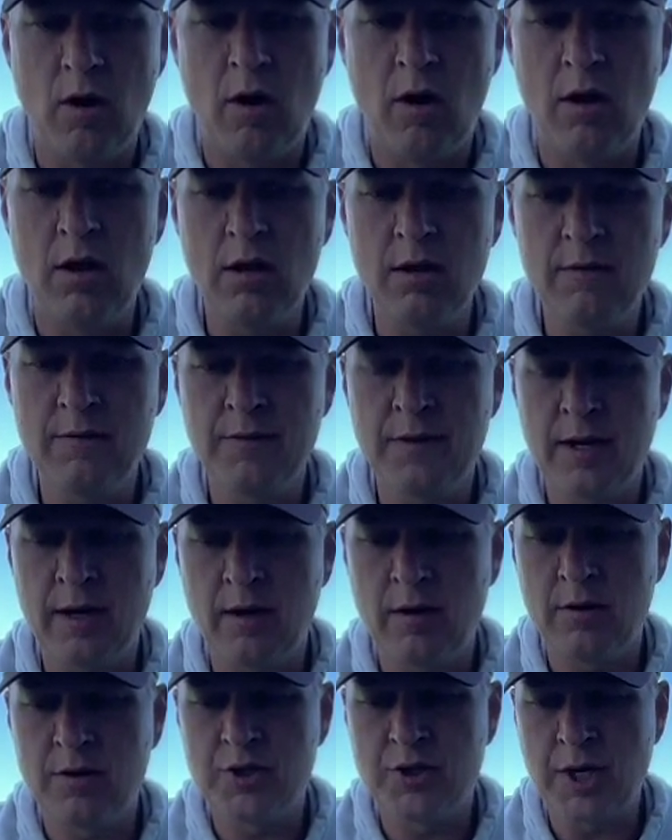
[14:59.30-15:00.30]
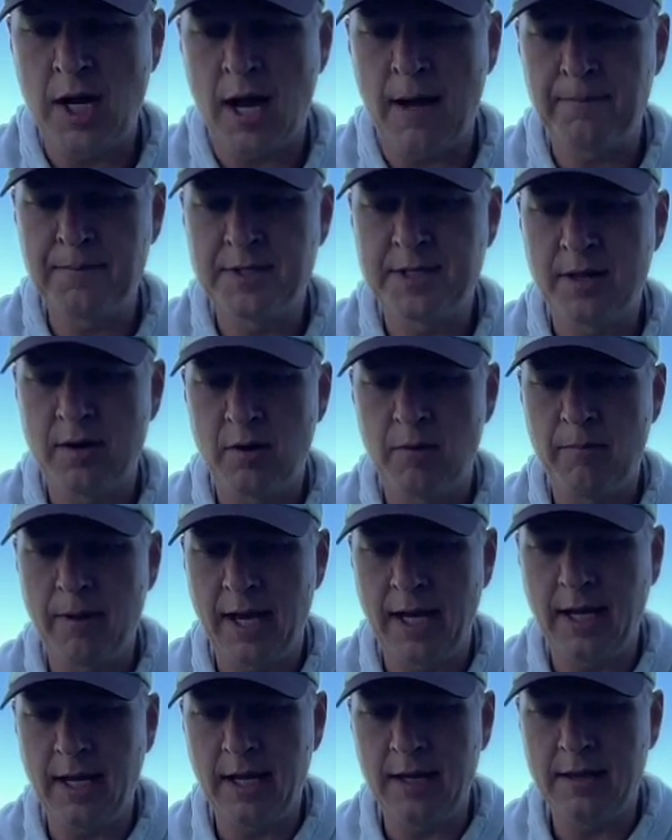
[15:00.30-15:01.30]
all of their shops that are
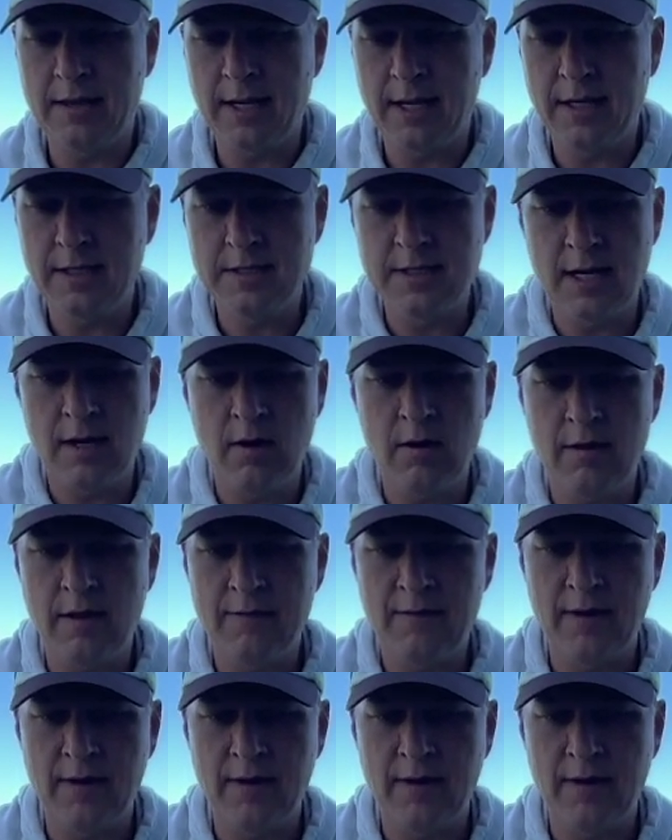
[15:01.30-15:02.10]
making things there, they've